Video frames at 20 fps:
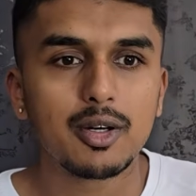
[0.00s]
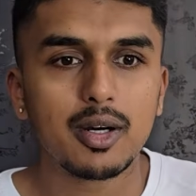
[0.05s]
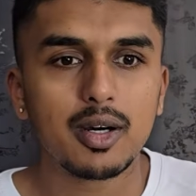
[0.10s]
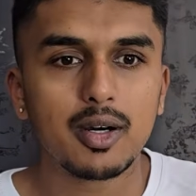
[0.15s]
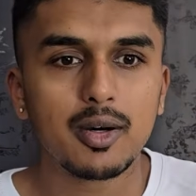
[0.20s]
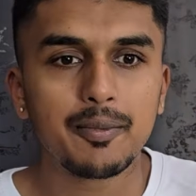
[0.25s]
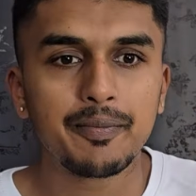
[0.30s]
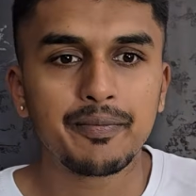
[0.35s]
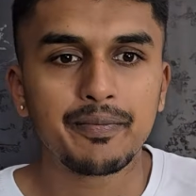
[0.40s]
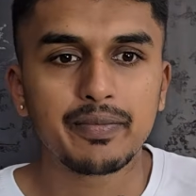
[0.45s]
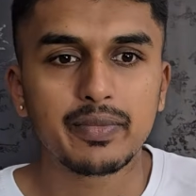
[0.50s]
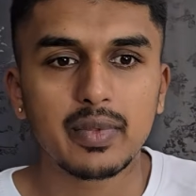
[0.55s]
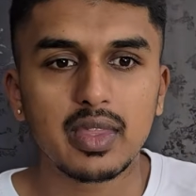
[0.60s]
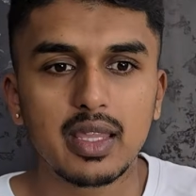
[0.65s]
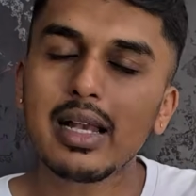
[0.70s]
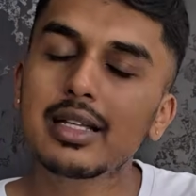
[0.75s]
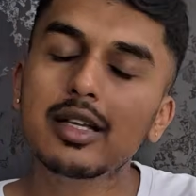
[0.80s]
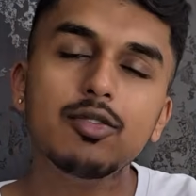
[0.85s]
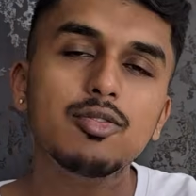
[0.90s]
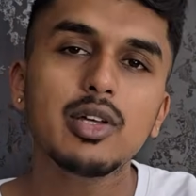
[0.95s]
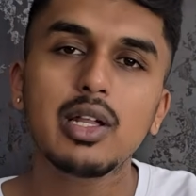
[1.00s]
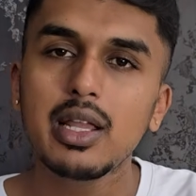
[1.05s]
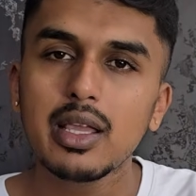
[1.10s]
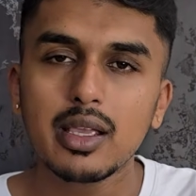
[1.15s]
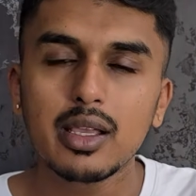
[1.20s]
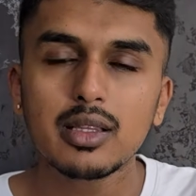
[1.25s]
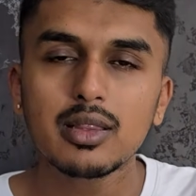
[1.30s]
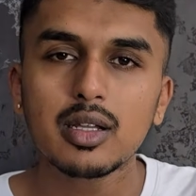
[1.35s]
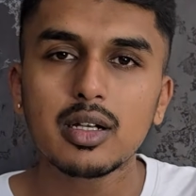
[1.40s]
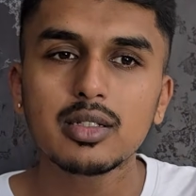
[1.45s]
I'll give the
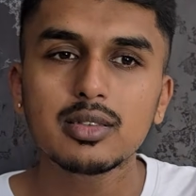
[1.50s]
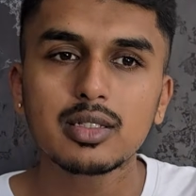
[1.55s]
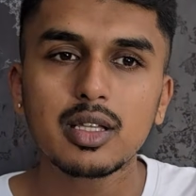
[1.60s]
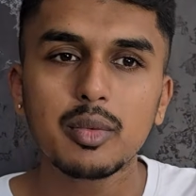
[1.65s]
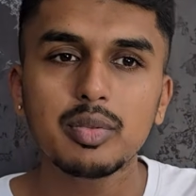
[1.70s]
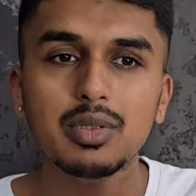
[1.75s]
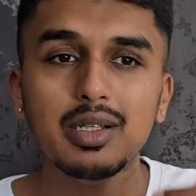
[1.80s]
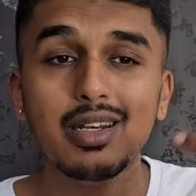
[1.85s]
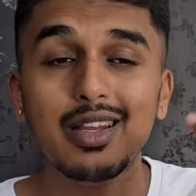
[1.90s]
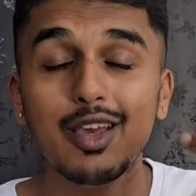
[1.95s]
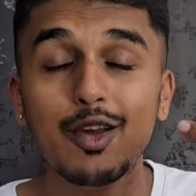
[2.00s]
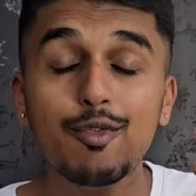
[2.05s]
link in the description.